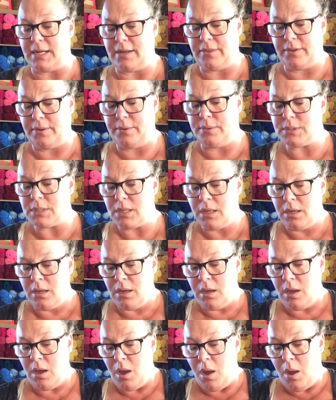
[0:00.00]
out of those.
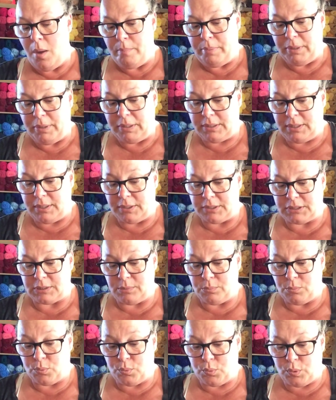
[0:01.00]
But there's
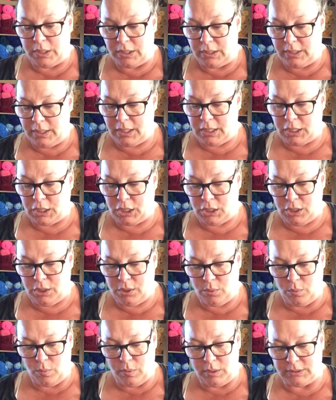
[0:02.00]
some really
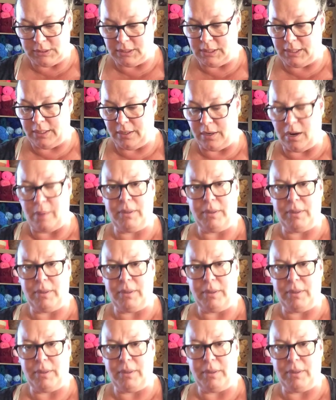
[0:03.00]
cute ones in here.